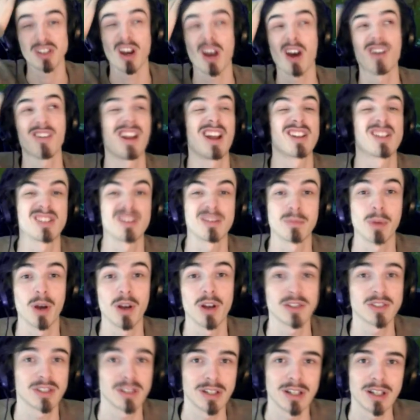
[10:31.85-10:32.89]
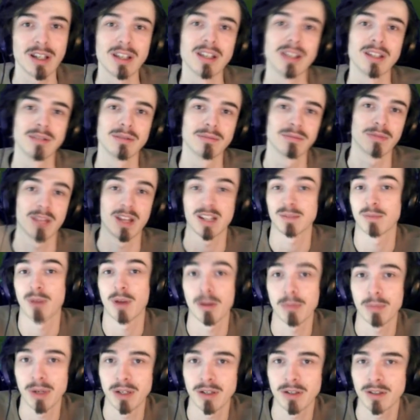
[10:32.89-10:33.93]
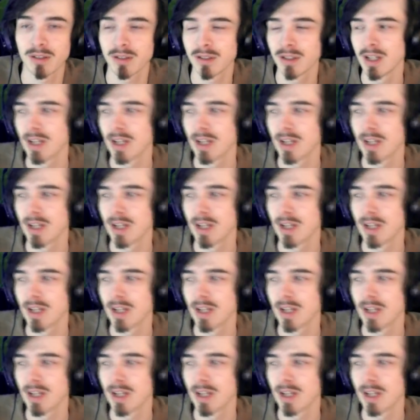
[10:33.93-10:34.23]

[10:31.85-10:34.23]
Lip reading: I would actually personally, that's my opinion.